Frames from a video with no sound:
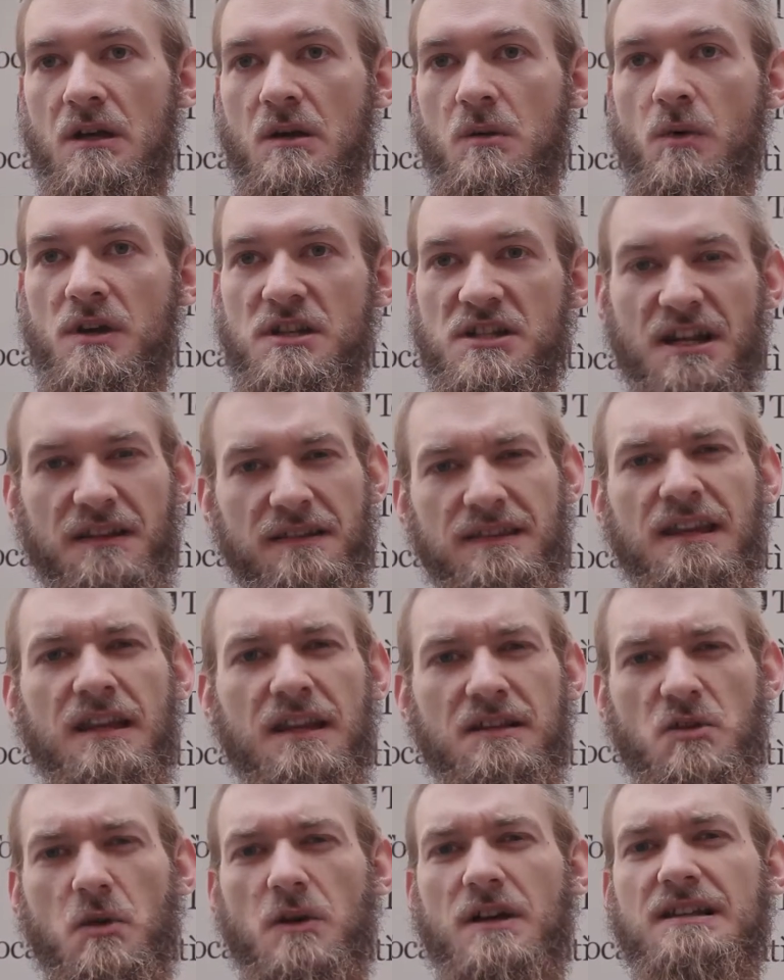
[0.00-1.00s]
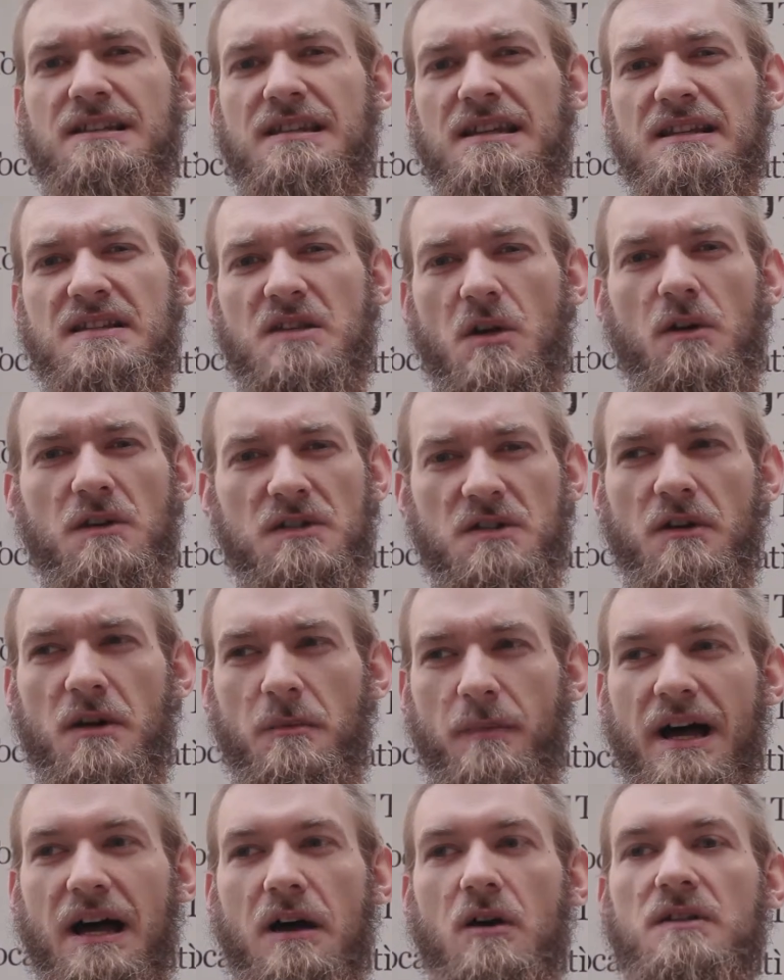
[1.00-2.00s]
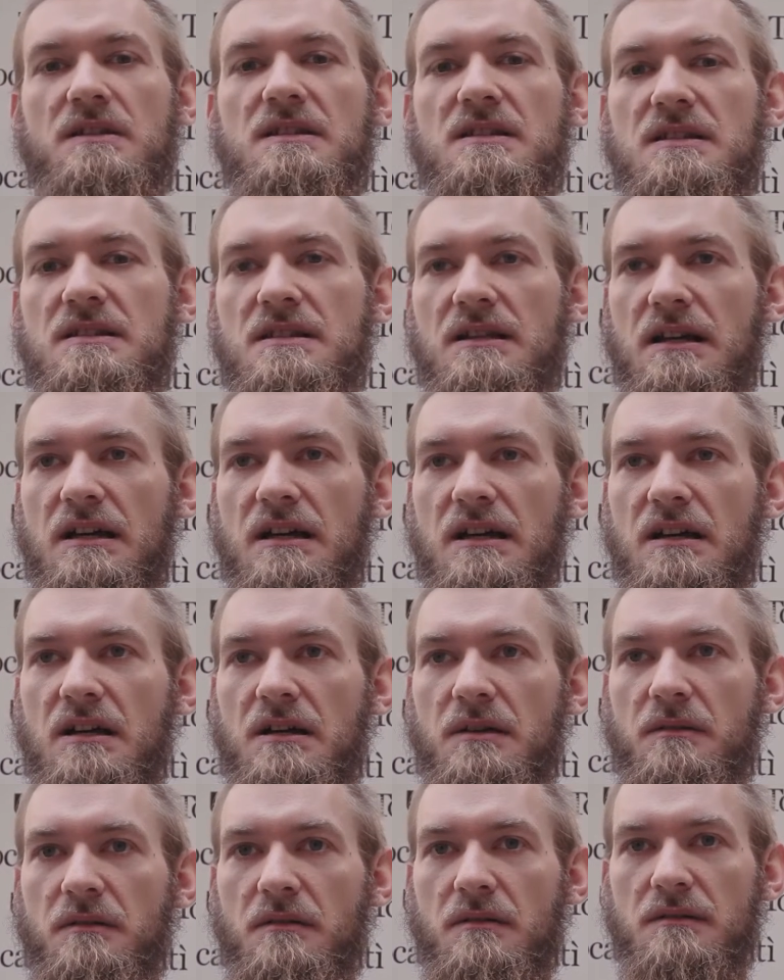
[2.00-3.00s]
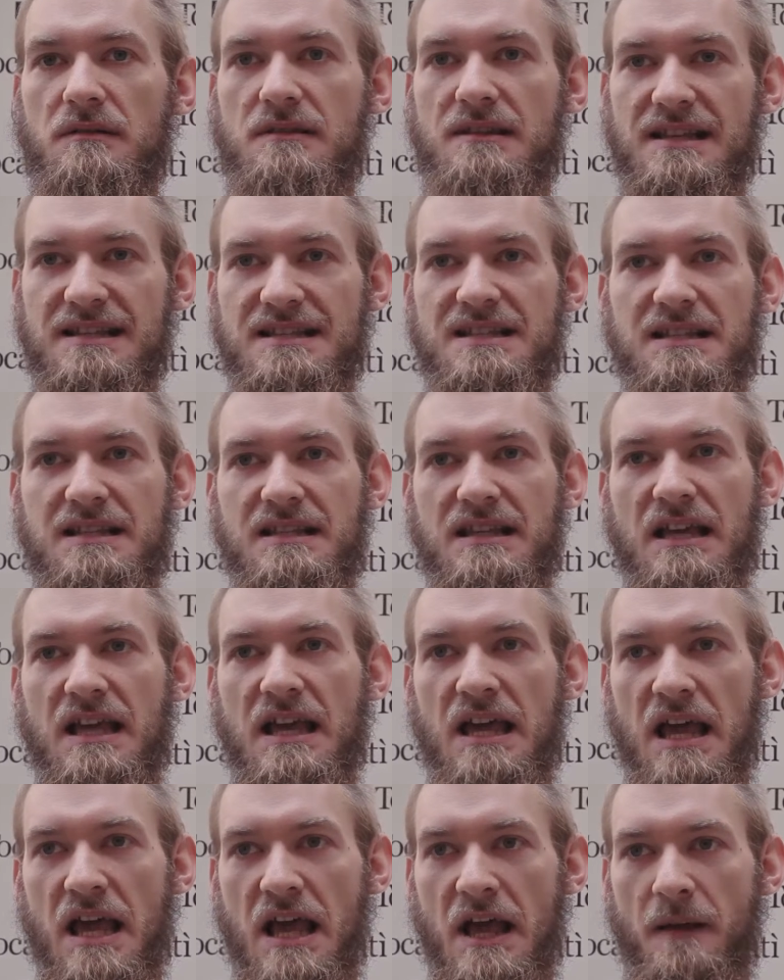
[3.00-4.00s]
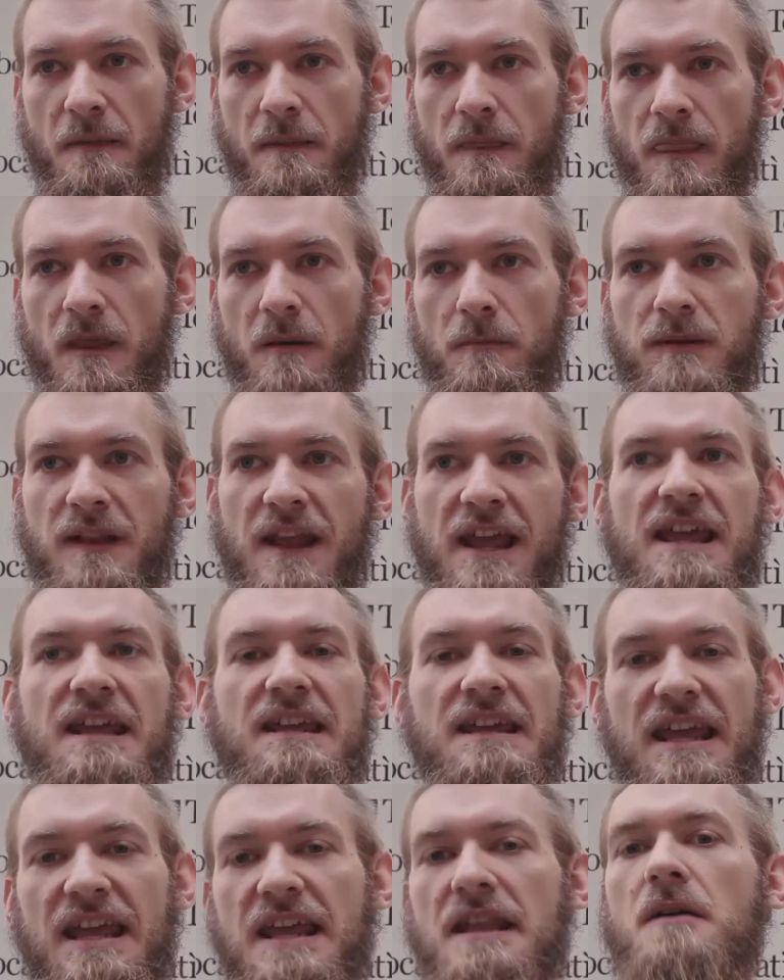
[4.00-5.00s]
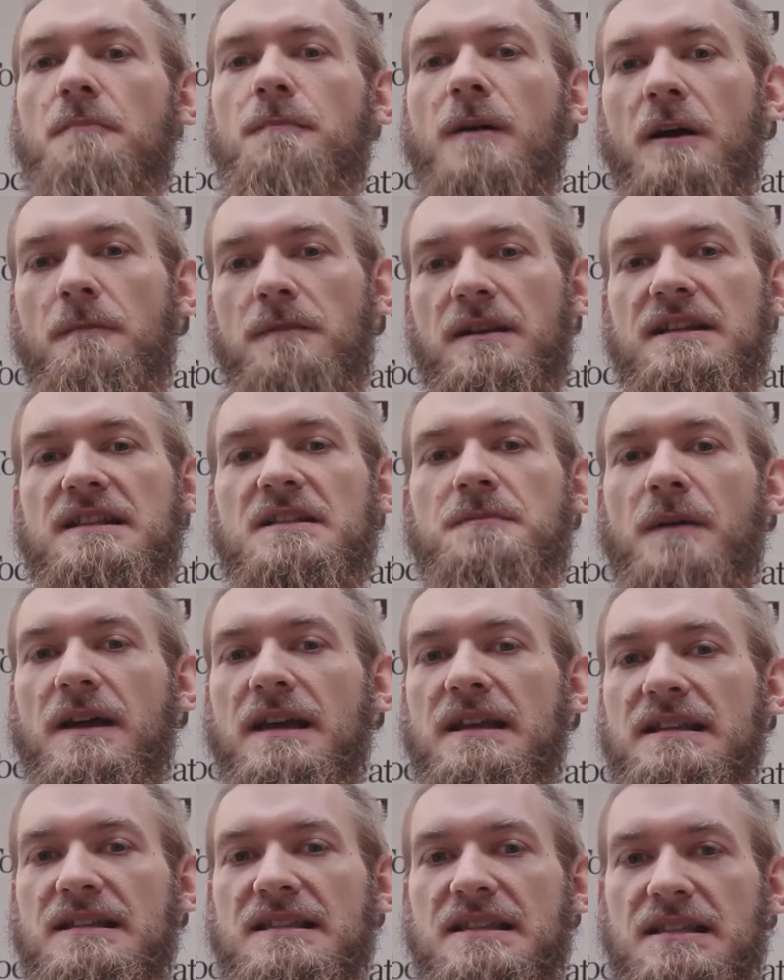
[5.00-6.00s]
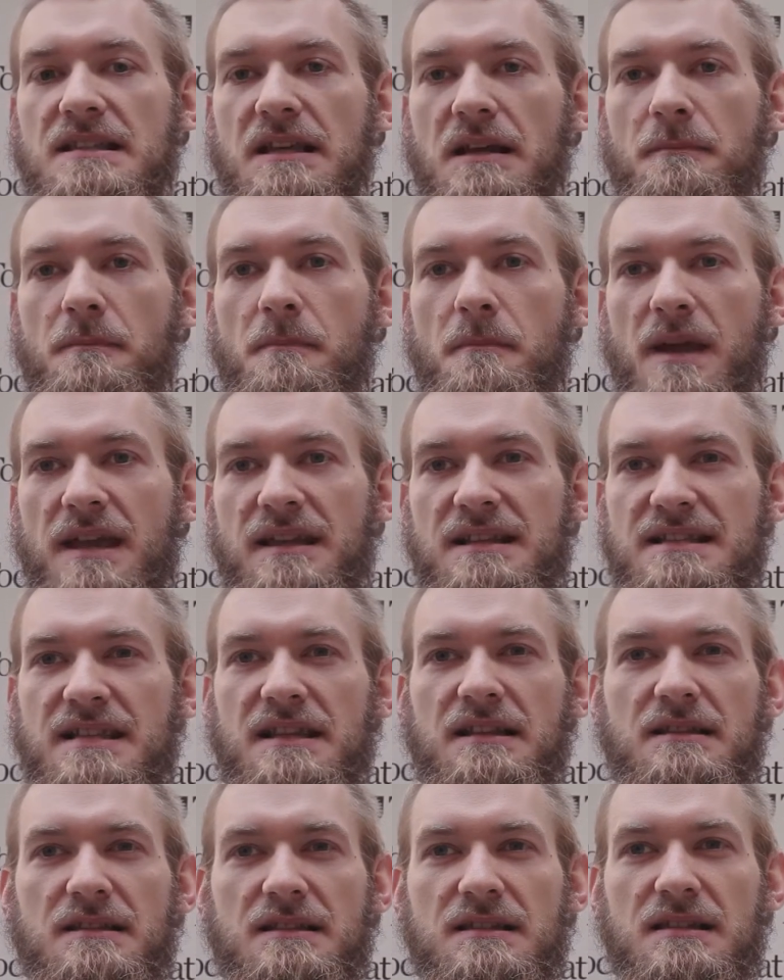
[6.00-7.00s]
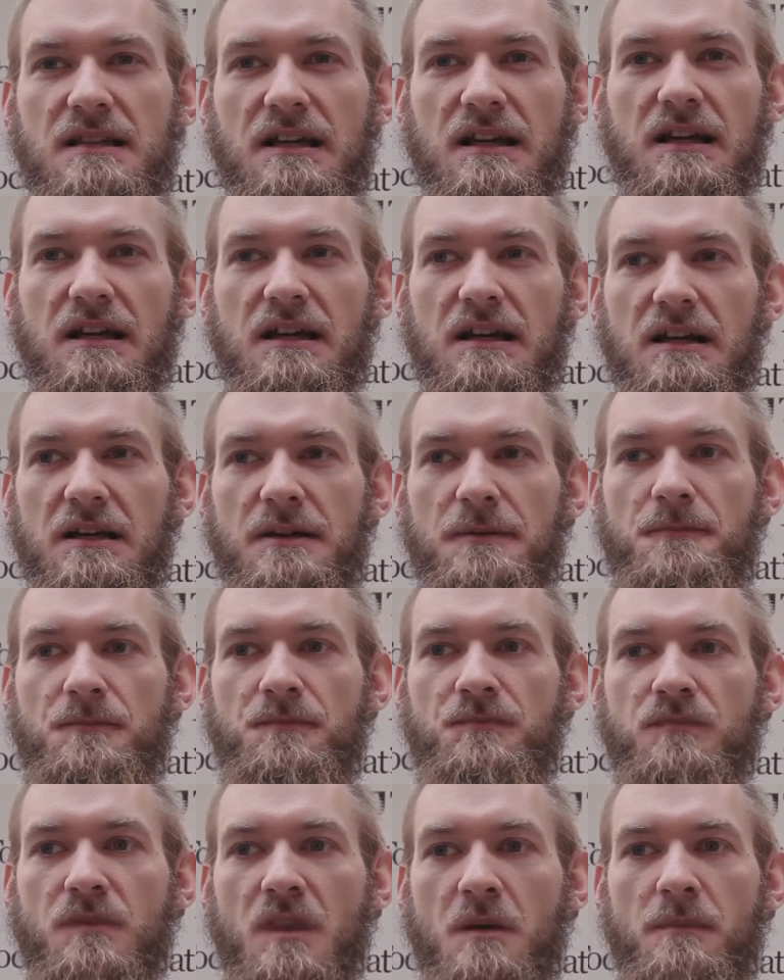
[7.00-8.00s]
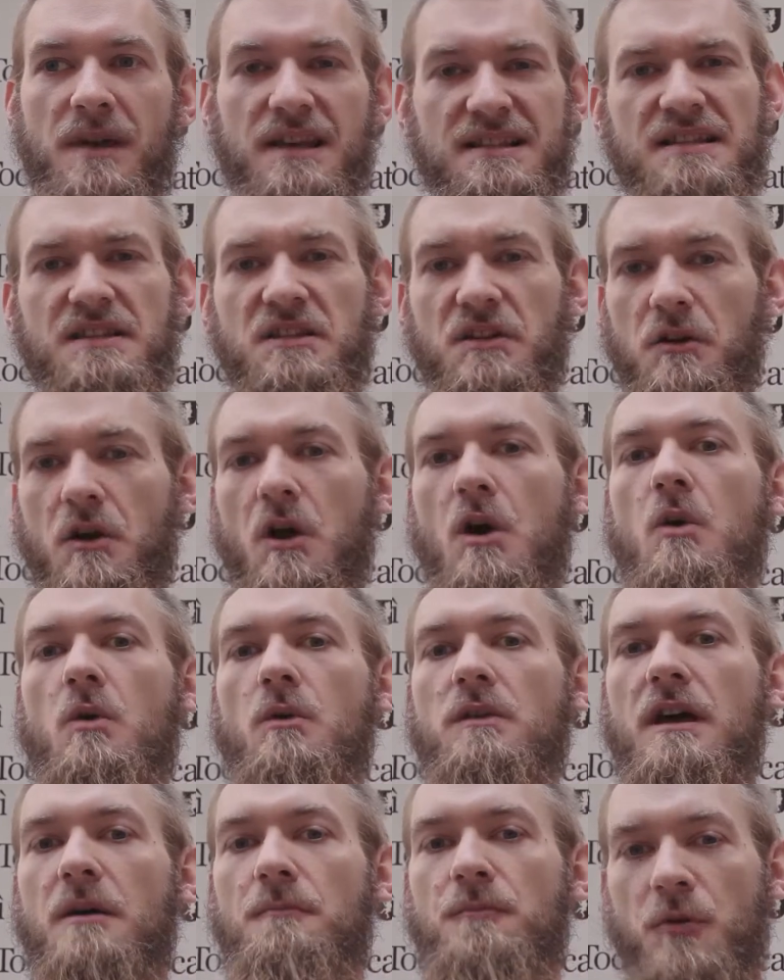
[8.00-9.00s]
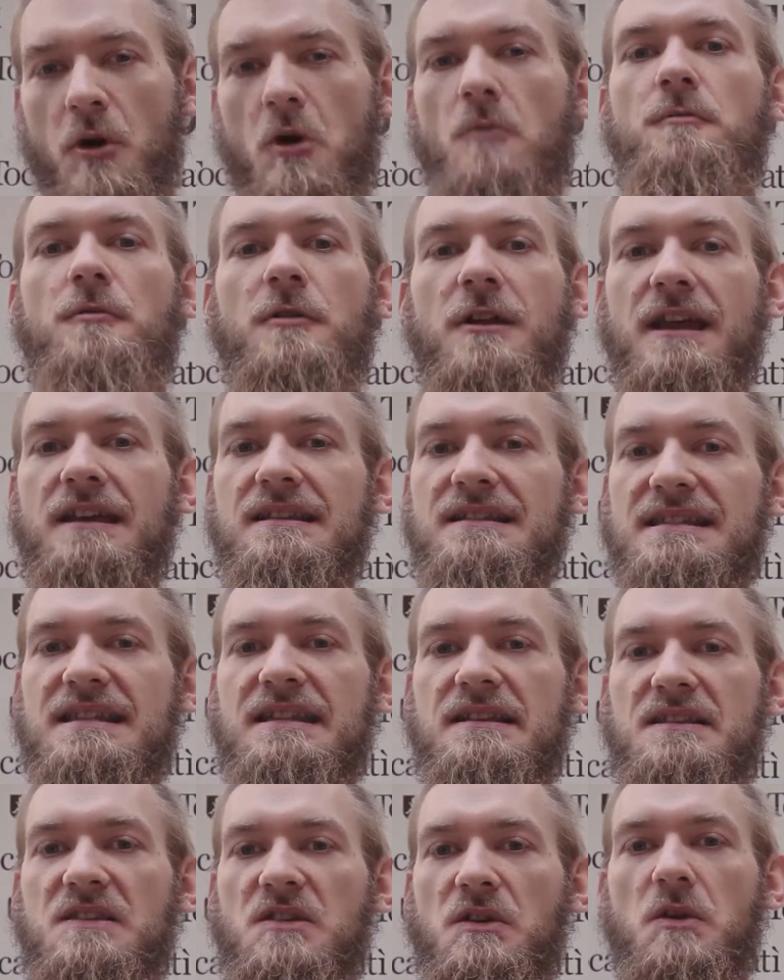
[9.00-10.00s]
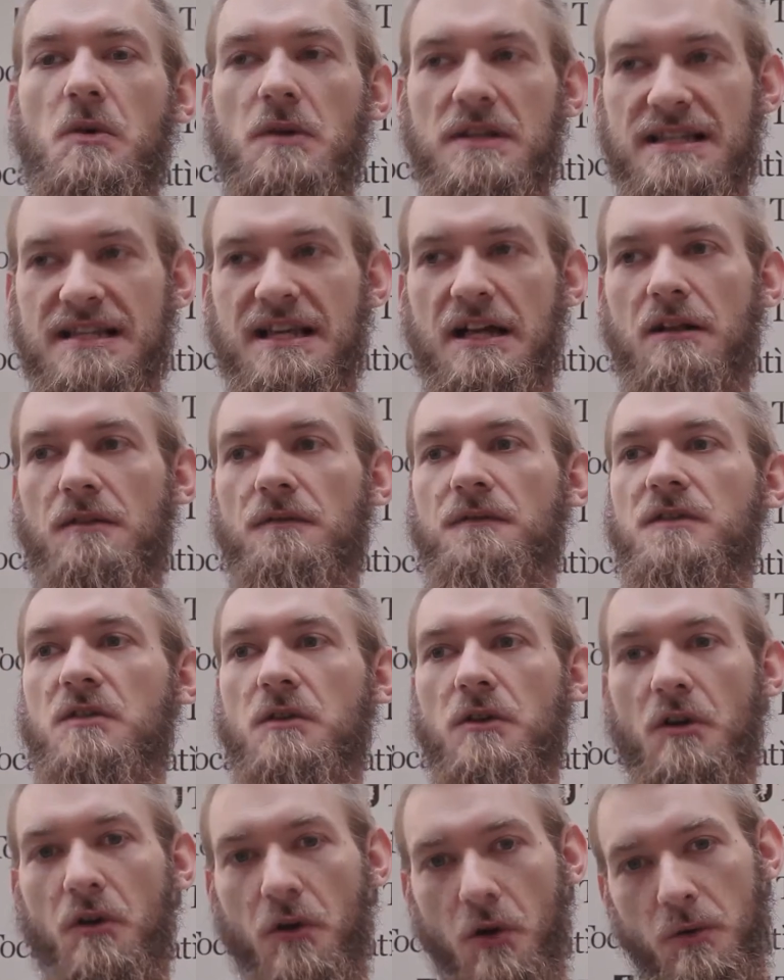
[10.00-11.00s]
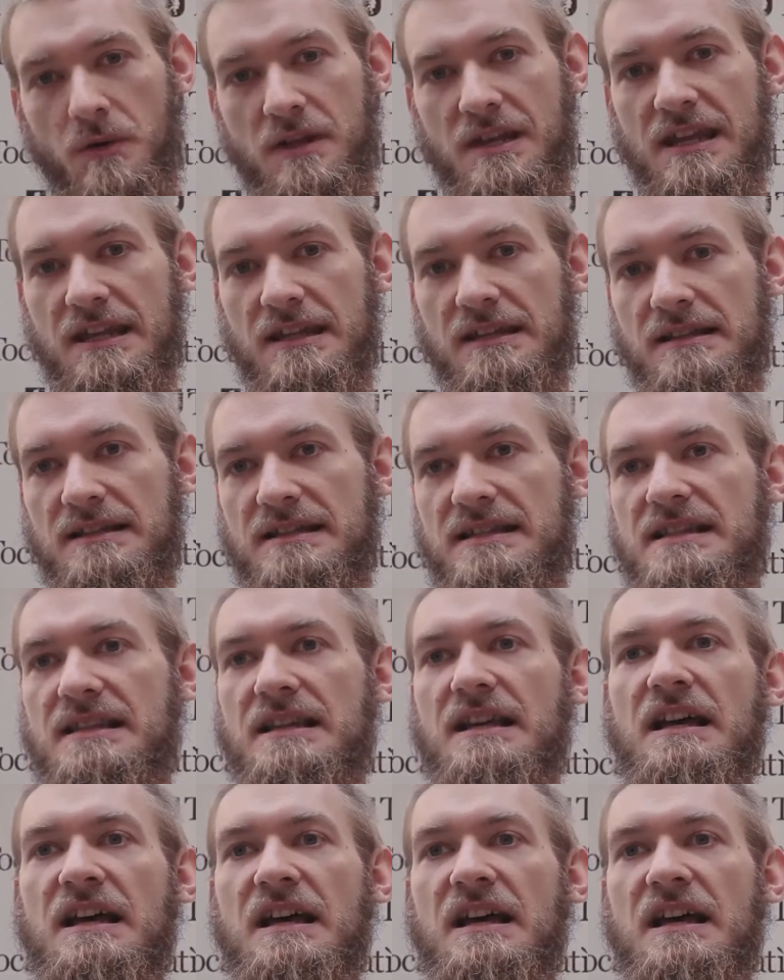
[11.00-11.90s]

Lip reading: which I think Tocatì is also about. This playing in a public space makes it your own, appropriates it to yourself, to your own needs.